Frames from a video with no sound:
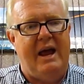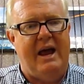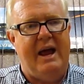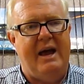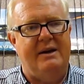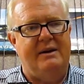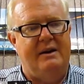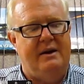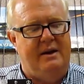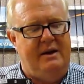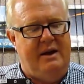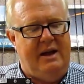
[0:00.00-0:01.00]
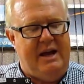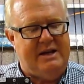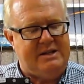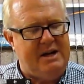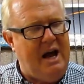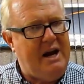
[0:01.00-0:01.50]
and
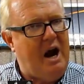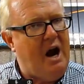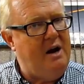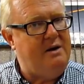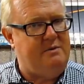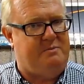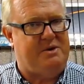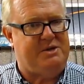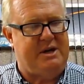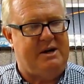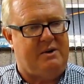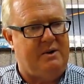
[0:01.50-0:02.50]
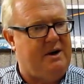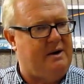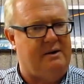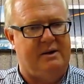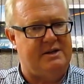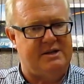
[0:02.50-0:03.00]
it's not 100% critical.